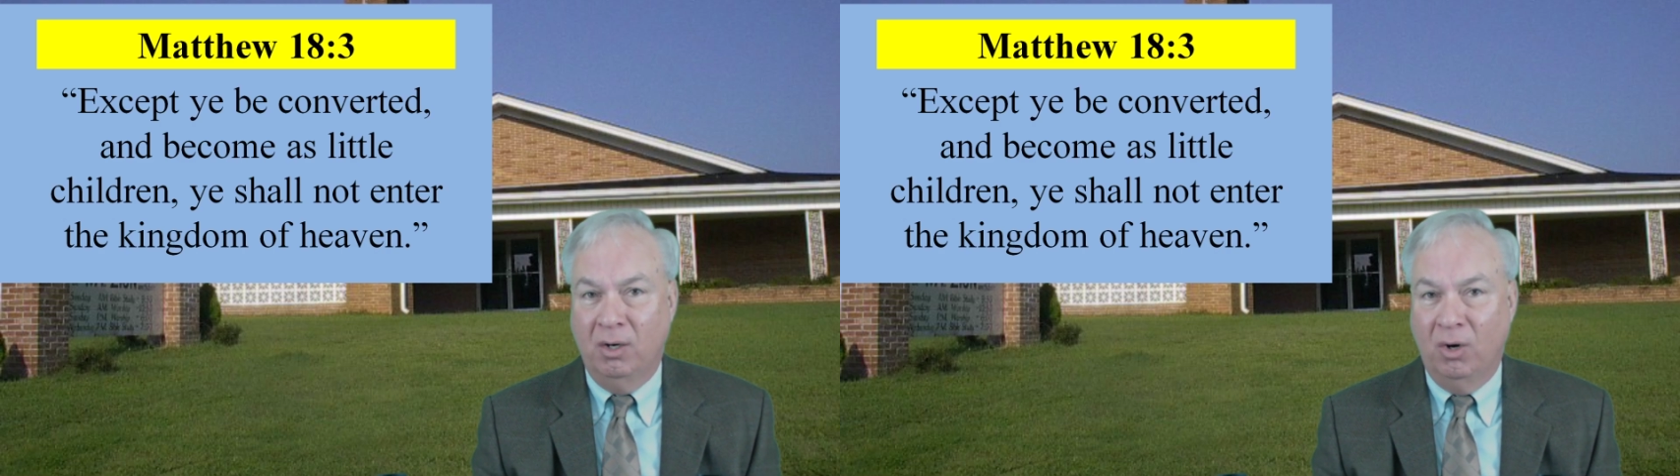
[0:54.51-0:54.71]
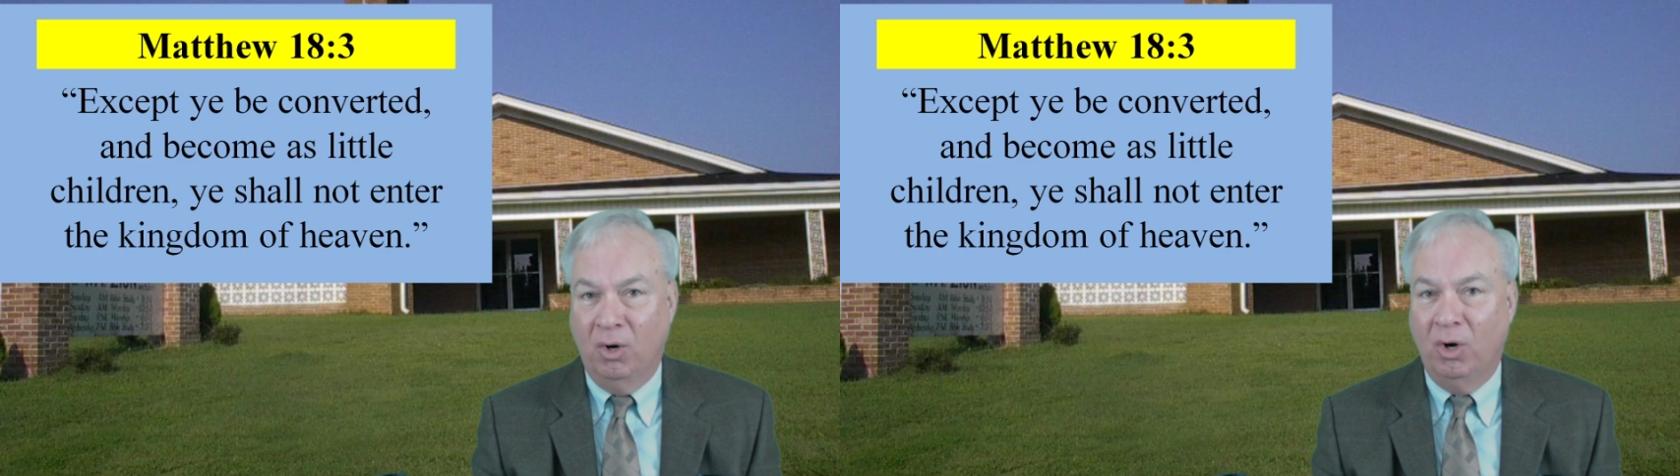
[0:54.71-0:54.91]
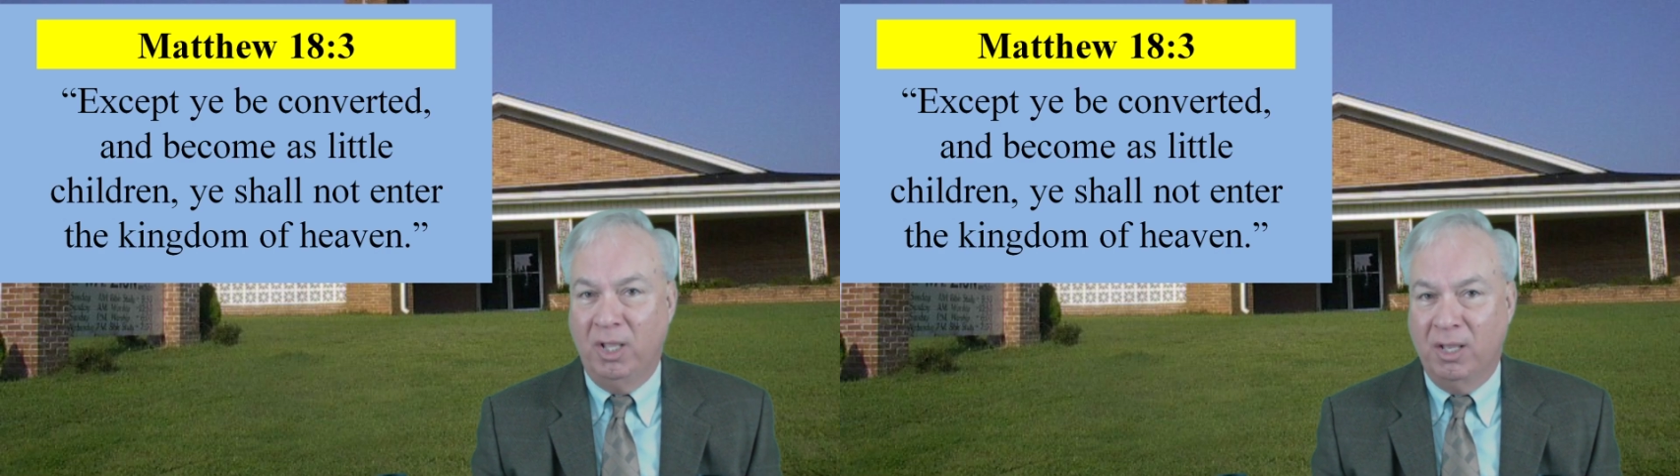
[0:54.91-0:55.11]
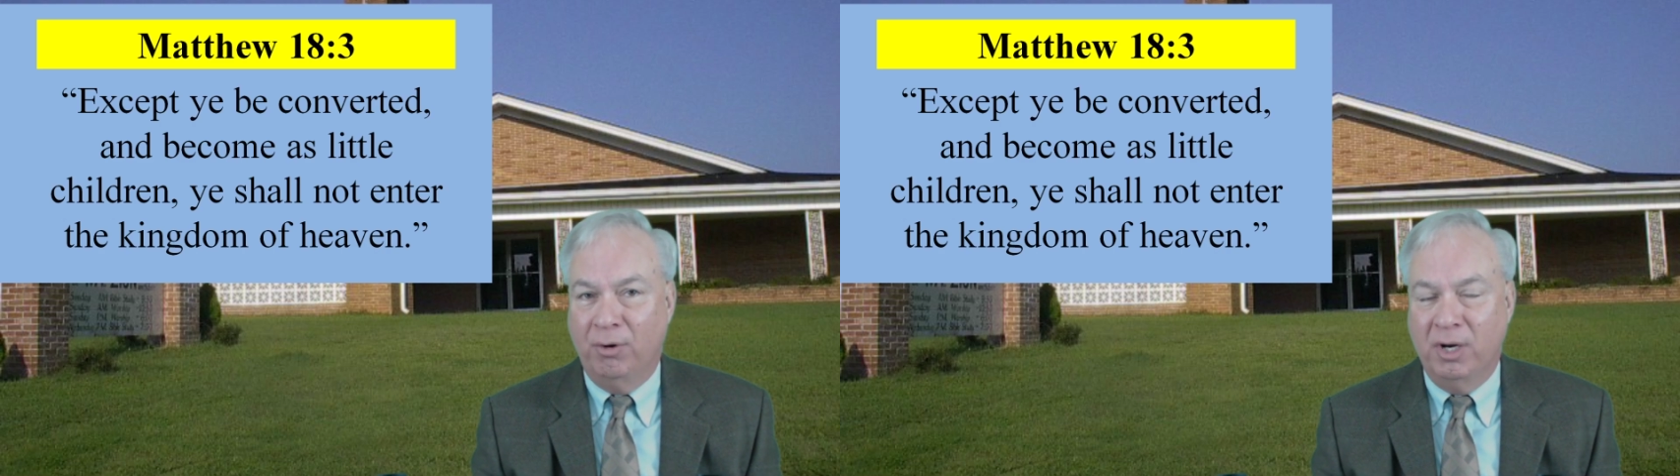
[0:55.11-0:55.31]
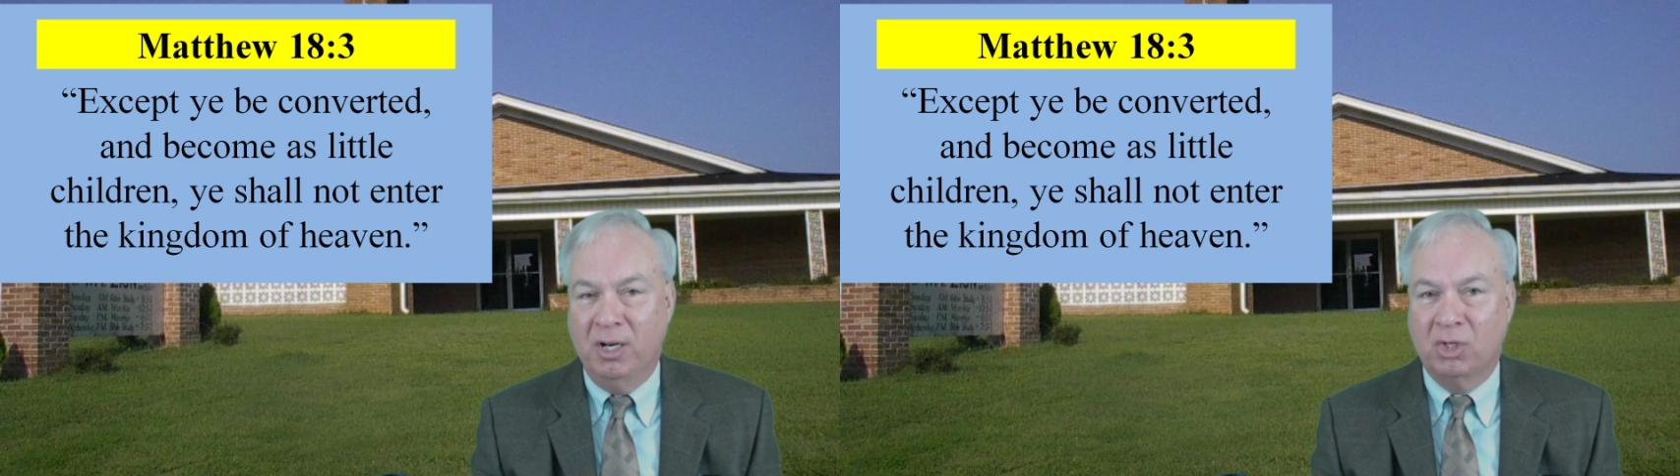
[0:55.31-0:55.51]

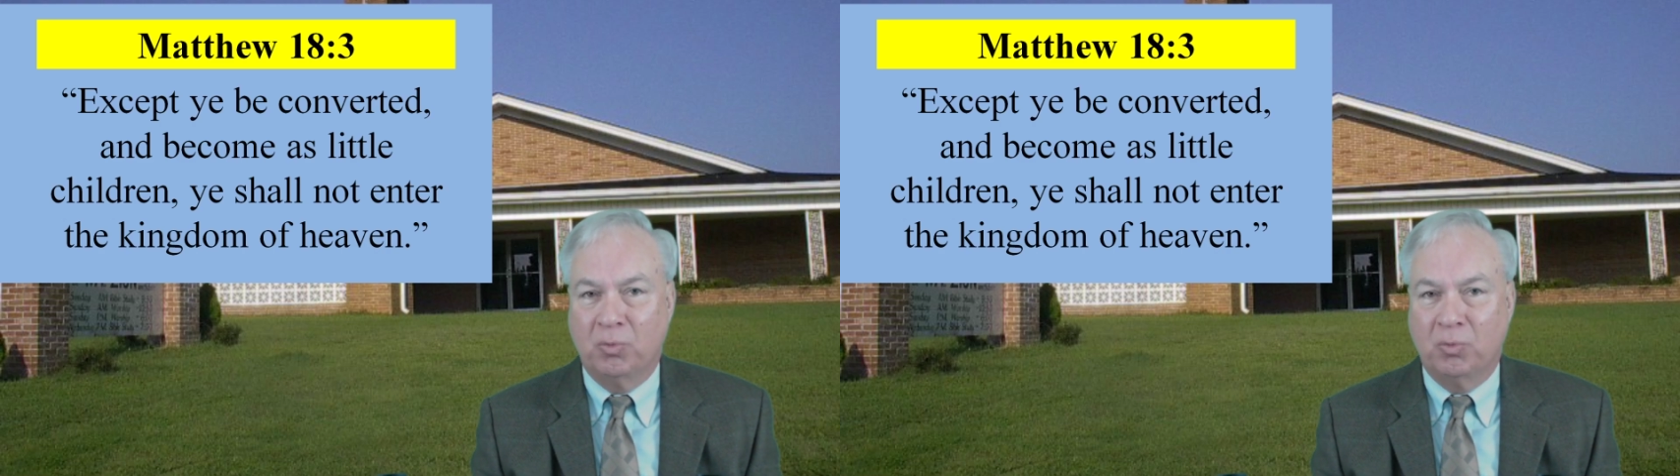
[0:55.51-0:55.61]
Earlier in his